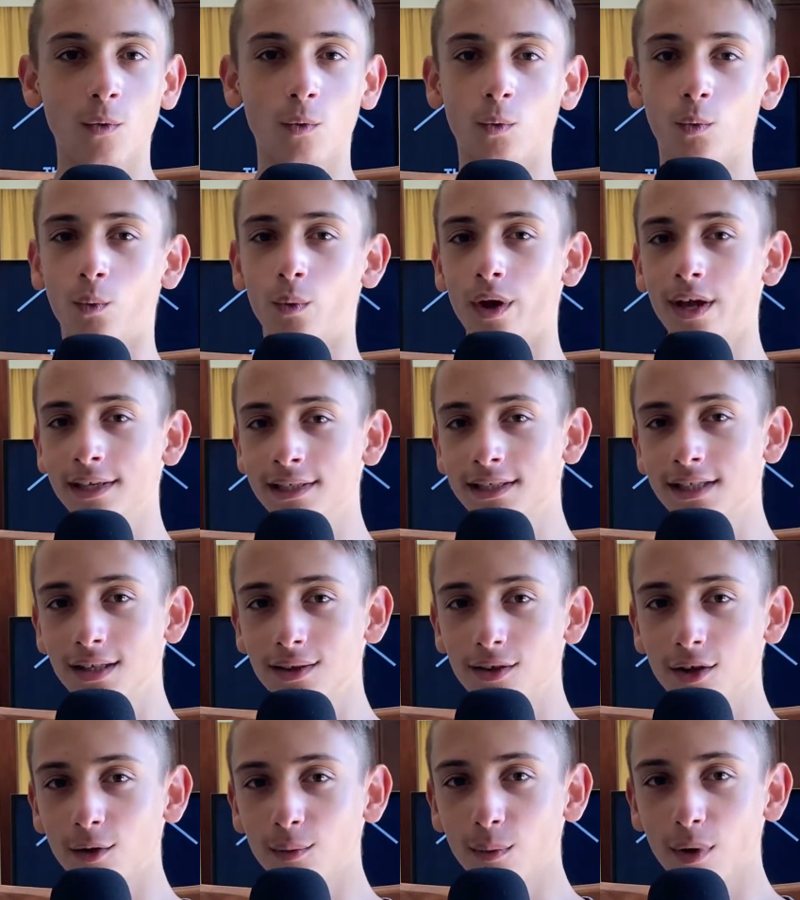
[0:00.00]

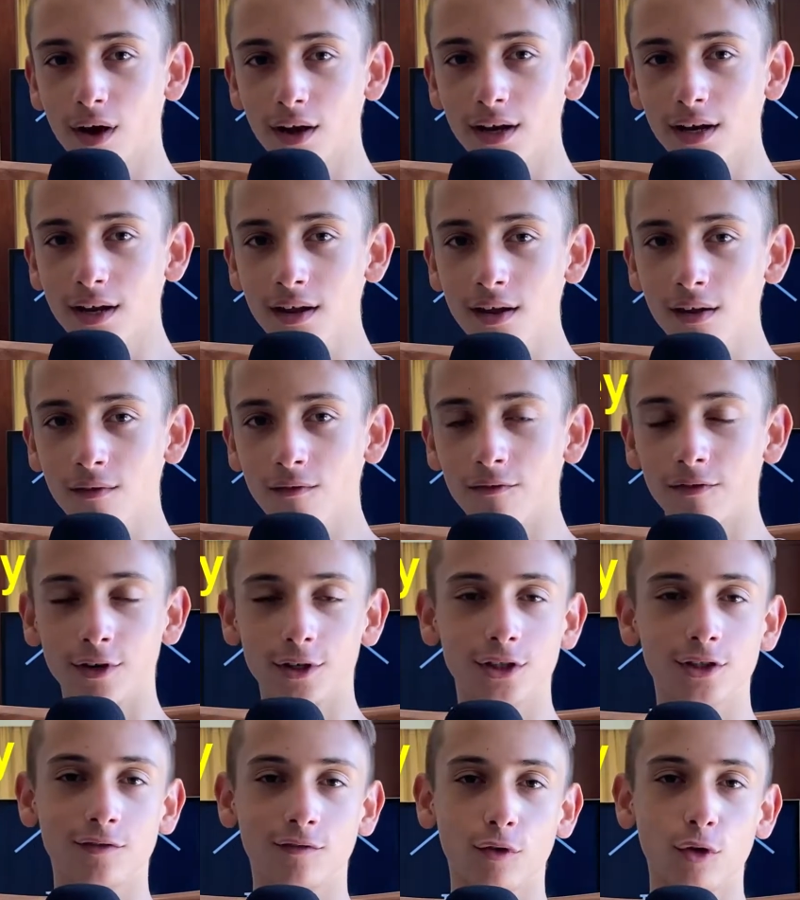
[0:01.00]
wasted their money,
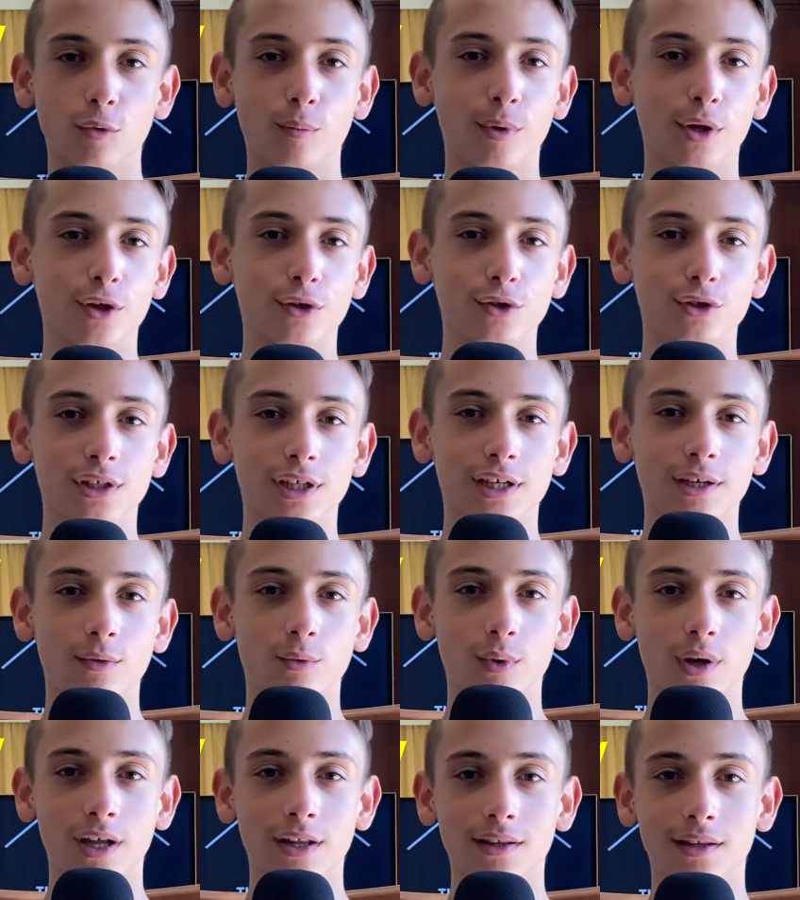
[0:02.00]
first of all because they
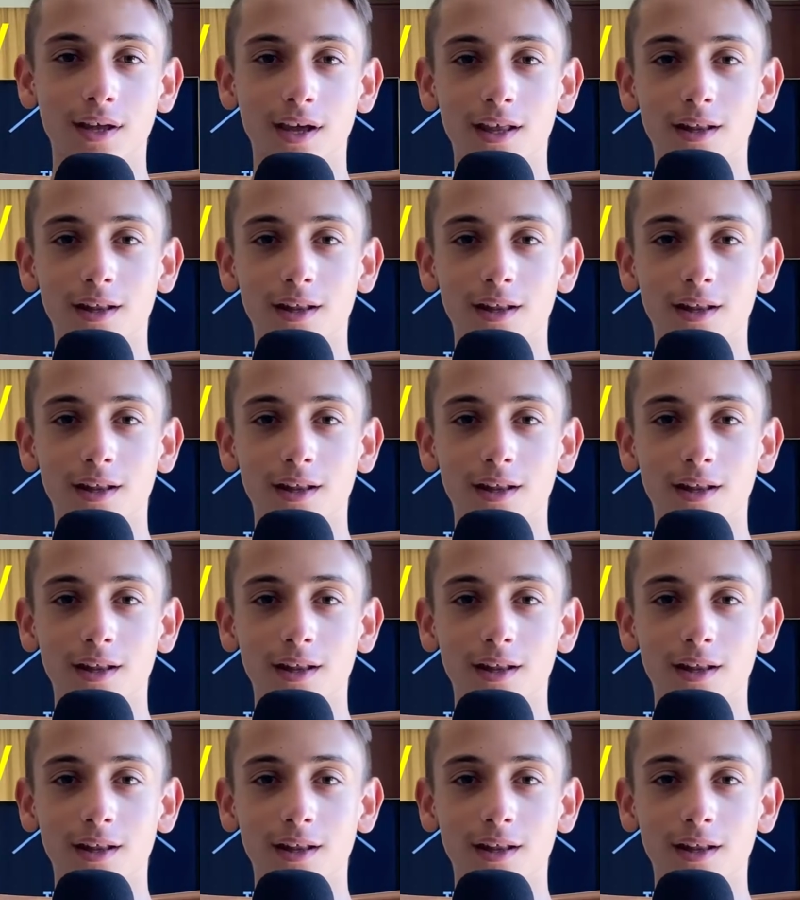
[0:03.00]
went